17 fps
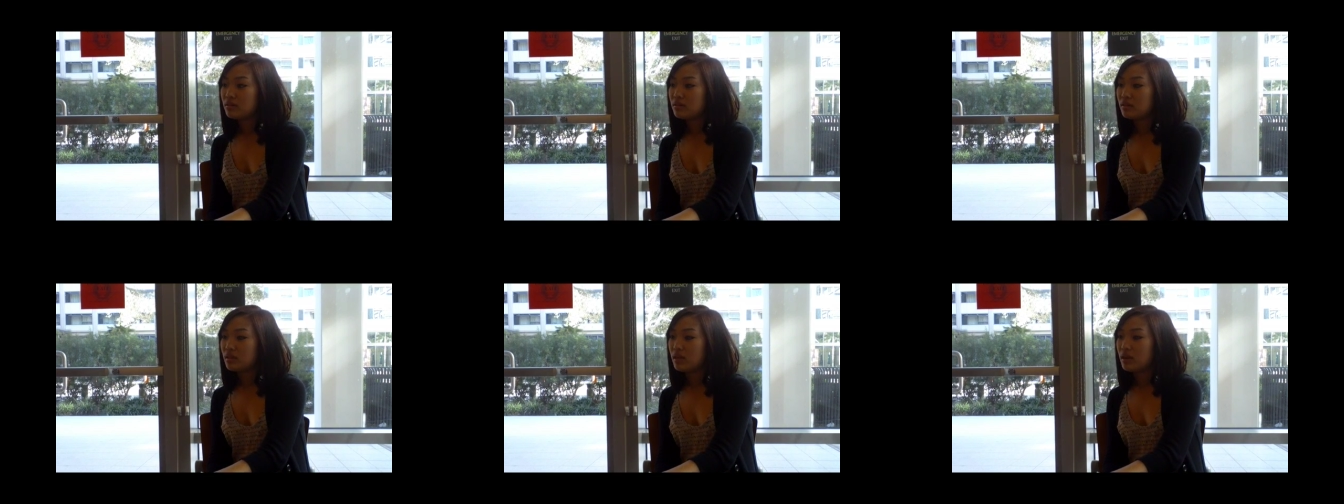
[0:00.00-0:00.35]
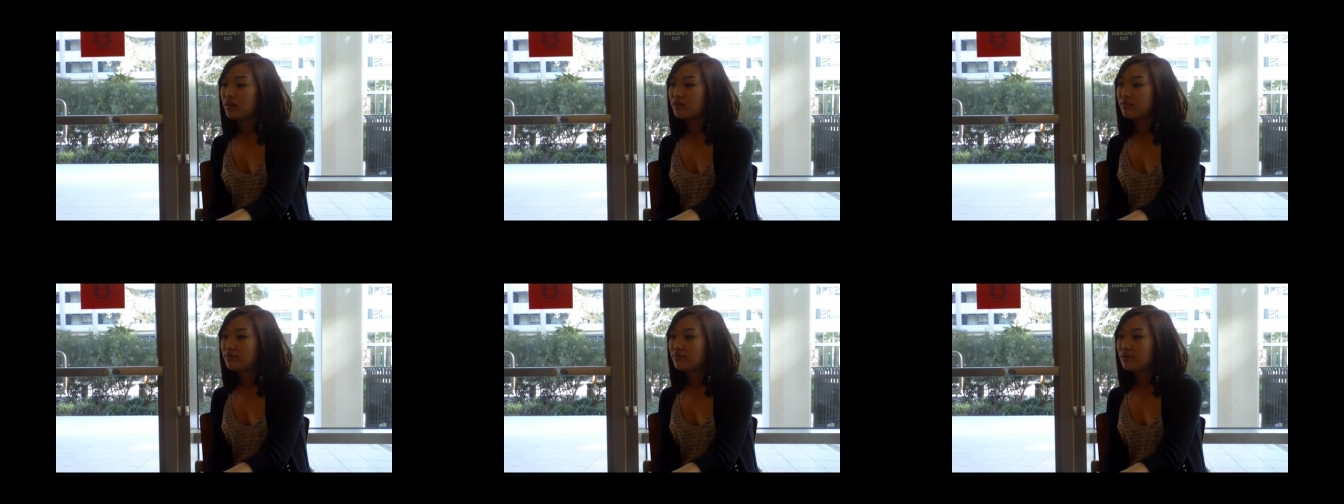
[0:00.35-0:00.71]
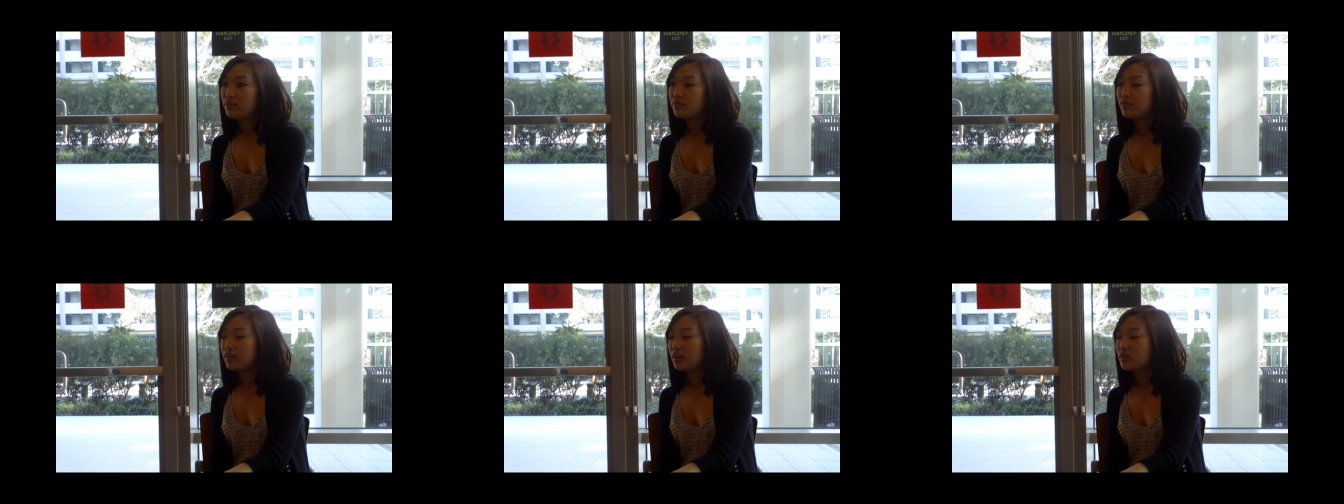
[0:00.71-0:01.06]

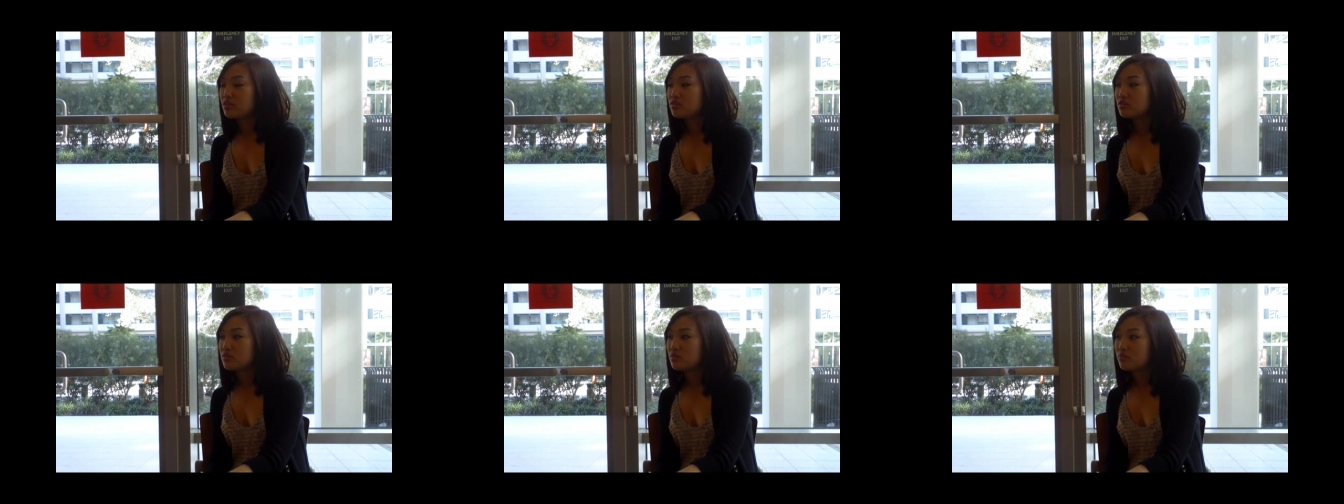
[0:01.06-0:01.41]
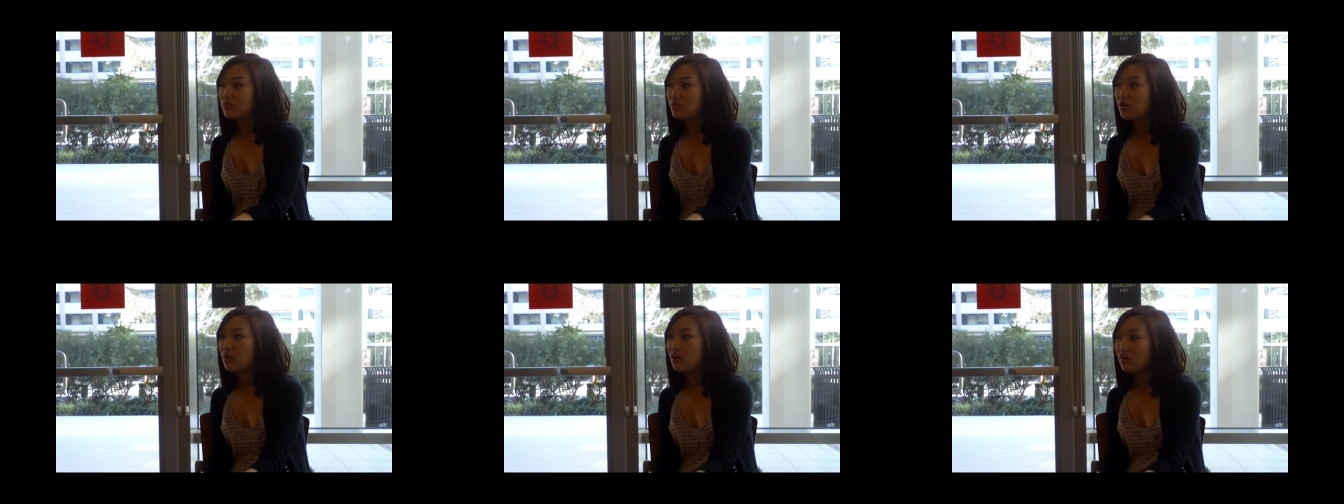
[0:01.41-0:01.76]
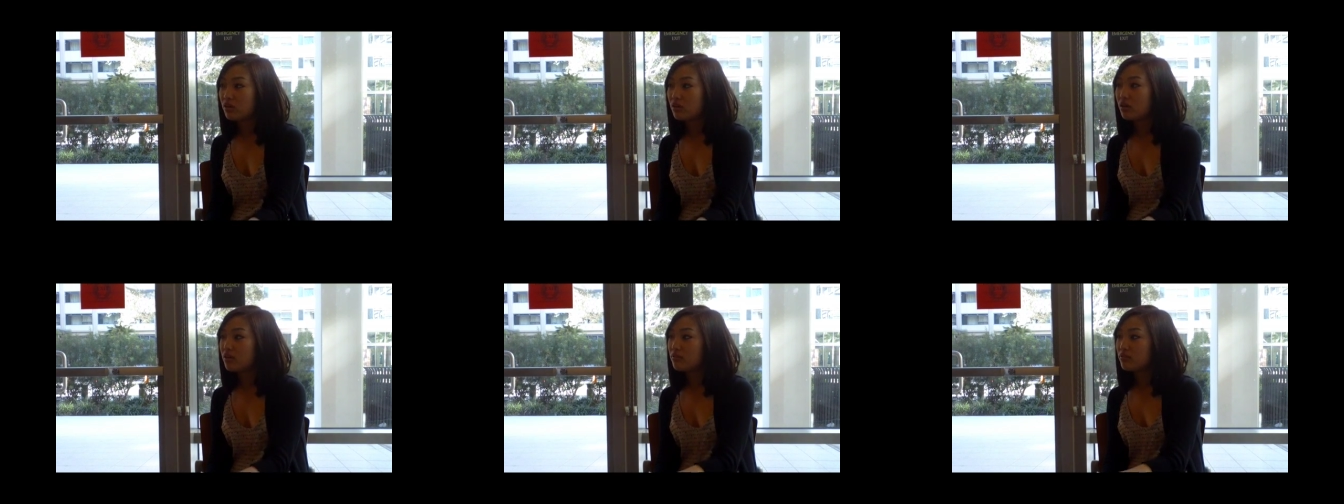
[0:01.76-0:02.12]
they're financially
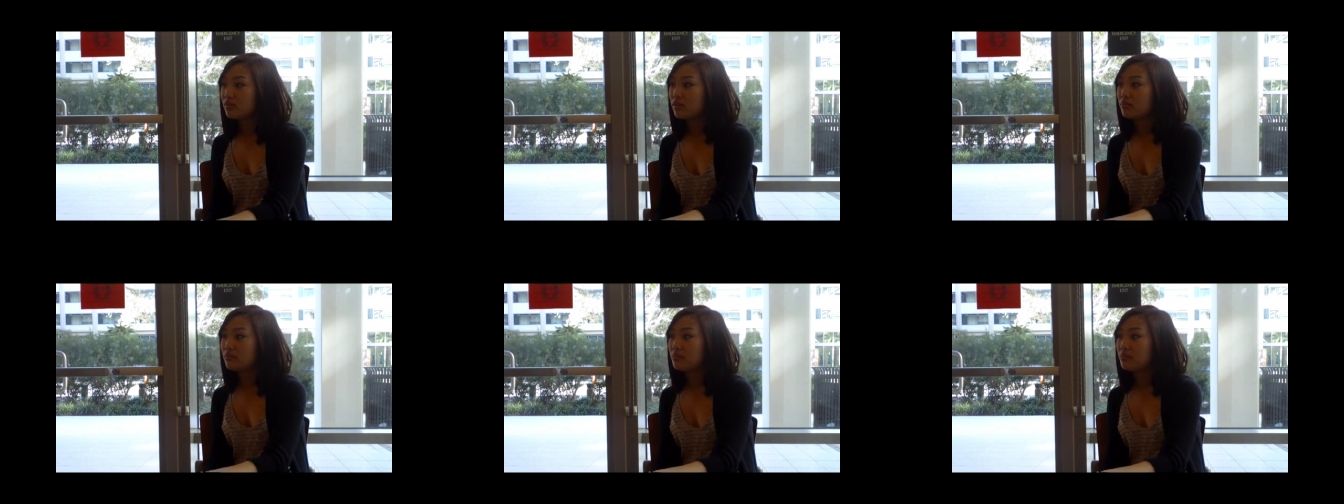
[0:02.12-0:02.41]
harder off than